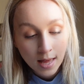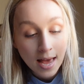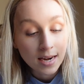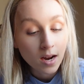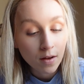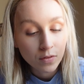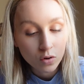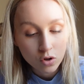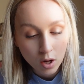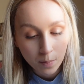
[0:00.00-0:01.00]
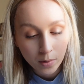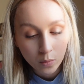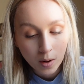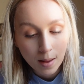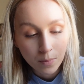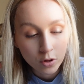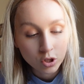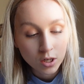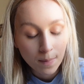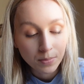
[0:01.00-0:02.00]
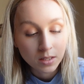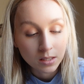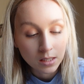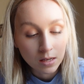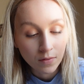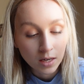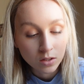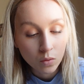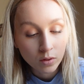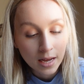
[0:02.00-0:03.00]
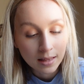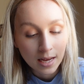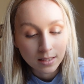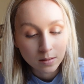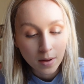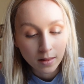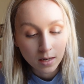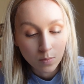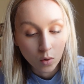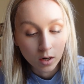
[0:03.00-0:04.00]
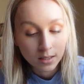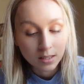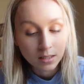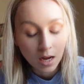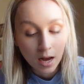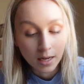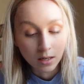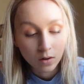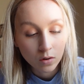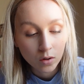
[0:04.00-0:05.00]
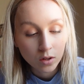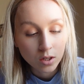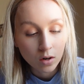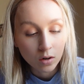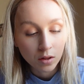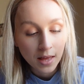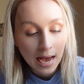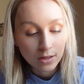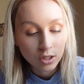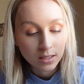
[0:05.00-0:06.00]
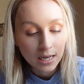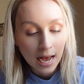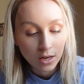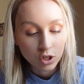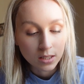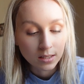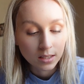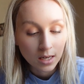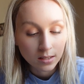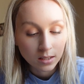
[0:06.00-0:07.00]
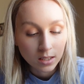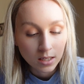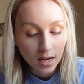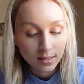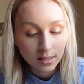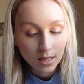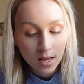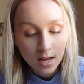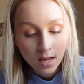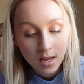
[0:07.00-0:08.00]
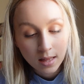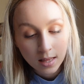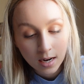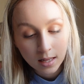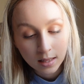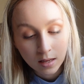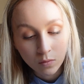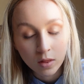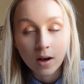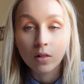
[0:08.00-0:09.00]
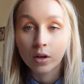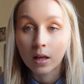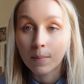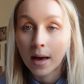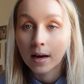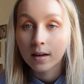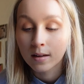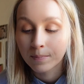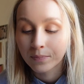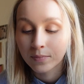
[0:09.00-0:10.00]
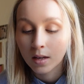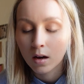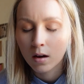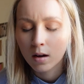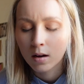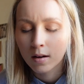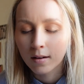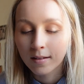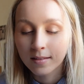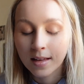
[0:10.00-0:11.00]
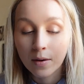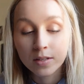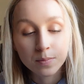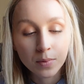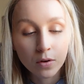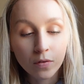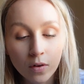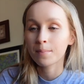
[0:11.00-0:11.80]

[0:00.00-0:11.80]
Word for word: And of your jumper when I pushed up the sleeve. I don't like that smell anymore. It's a sign. Earth to earth, ashes to ashes, dust to dust. Then I leave without looking back. Oh, that was beautiful.